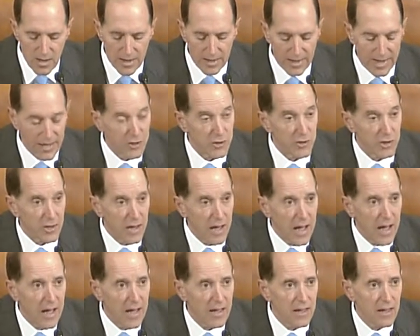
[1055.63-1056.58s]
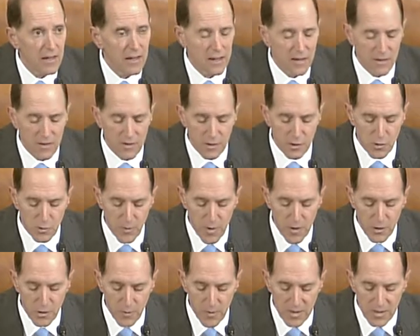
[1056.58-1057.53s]
In late July, the
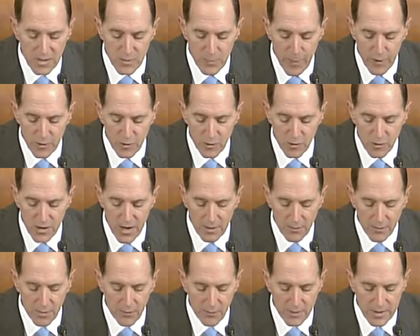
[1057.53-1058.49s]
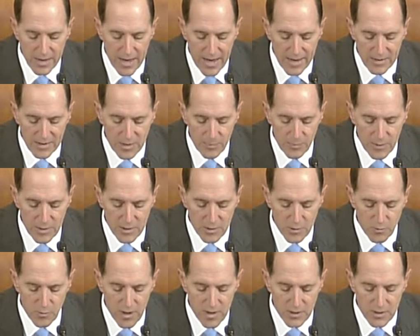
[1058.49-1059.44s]
Treasury Inspector General for Tax
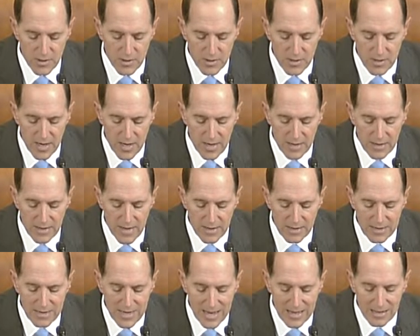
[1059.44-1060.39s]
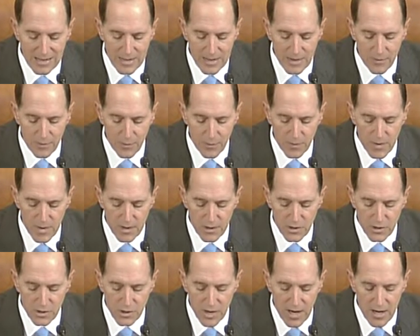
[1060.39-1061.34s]
Administration stated that testing for the
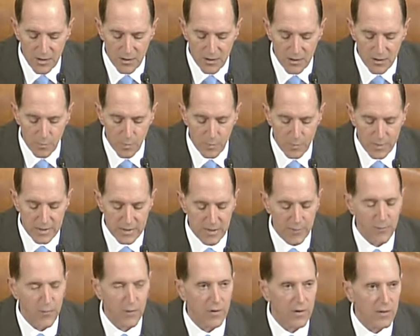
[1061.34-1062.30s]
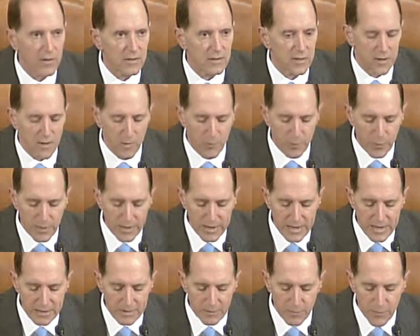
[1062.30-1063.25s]
exchanges would be difficult to
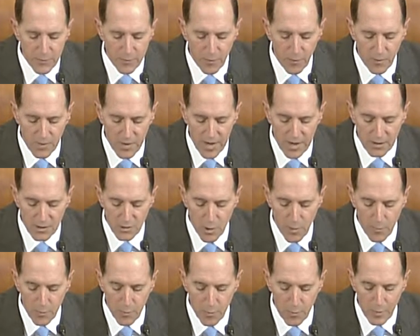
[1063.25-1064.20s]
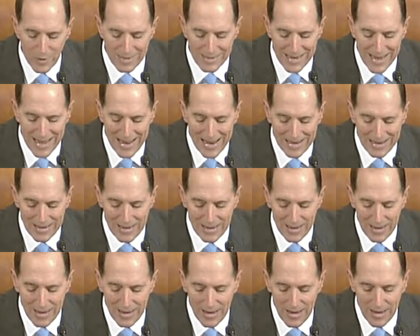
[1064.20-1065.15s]
complete before the October 1 date,
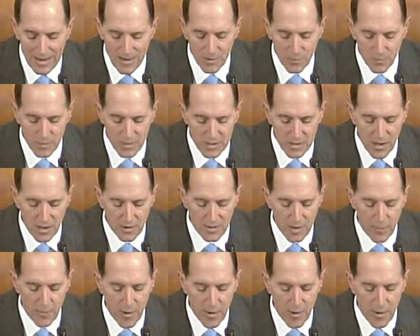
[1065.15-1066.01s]
and as a result,